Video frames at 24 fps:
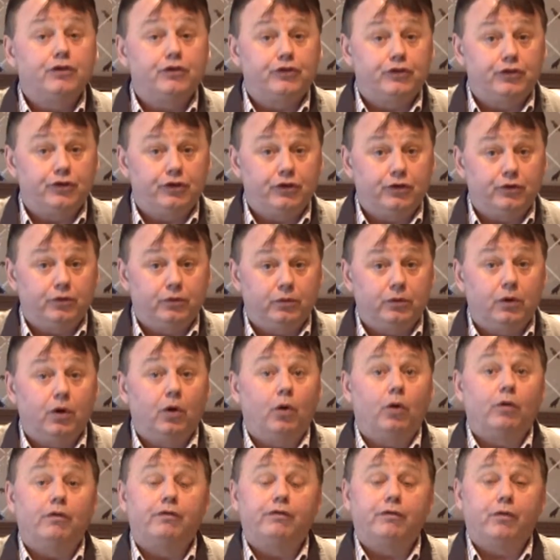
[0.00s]
two
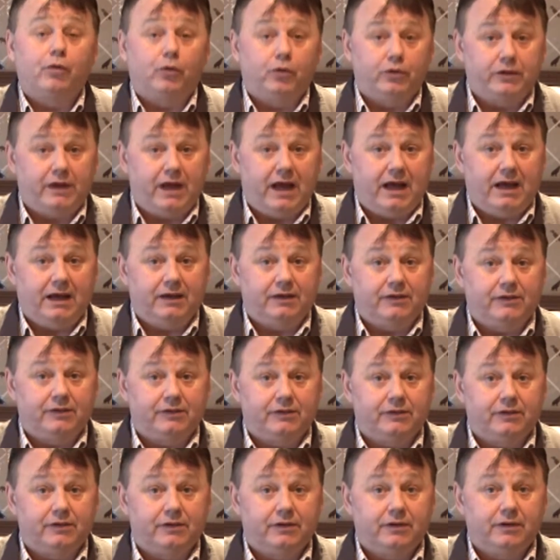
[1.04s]
or four
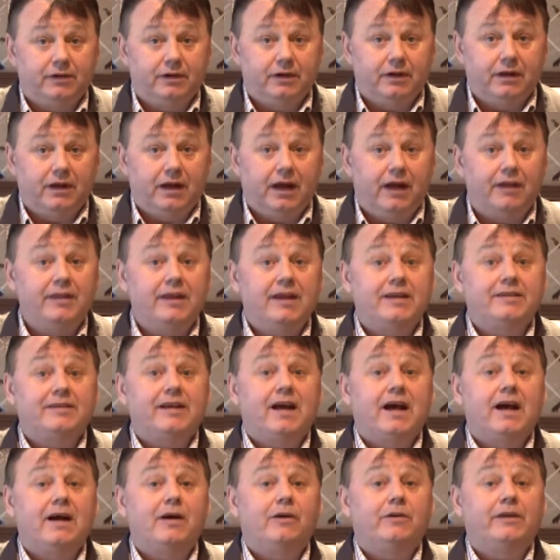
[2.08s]
days and these
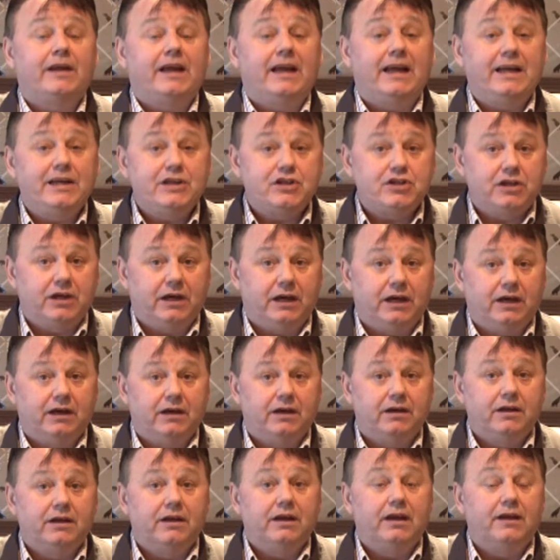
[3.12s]
are held each year
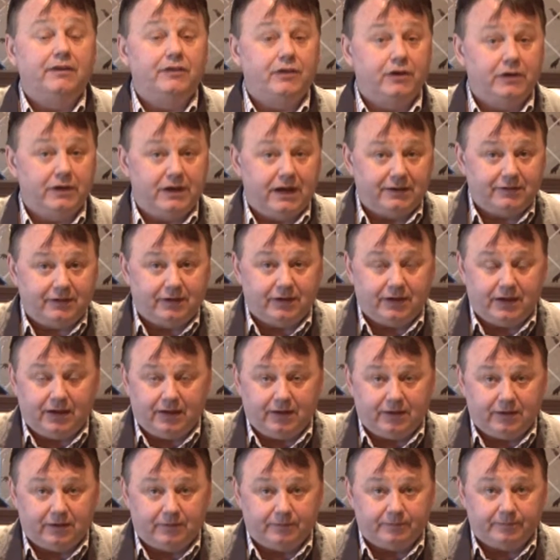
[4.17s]
in the United
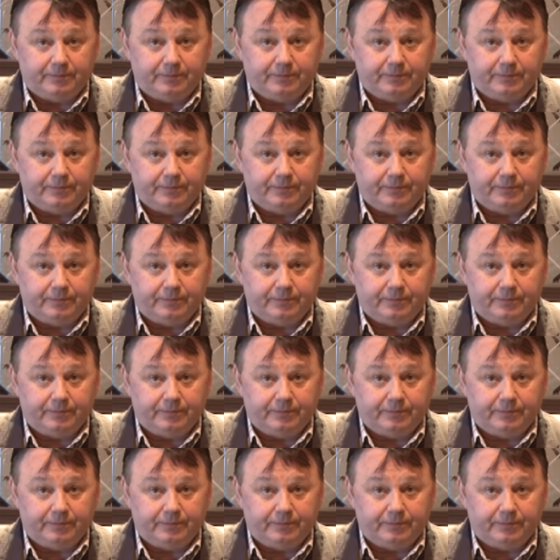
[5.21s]
Kingdom.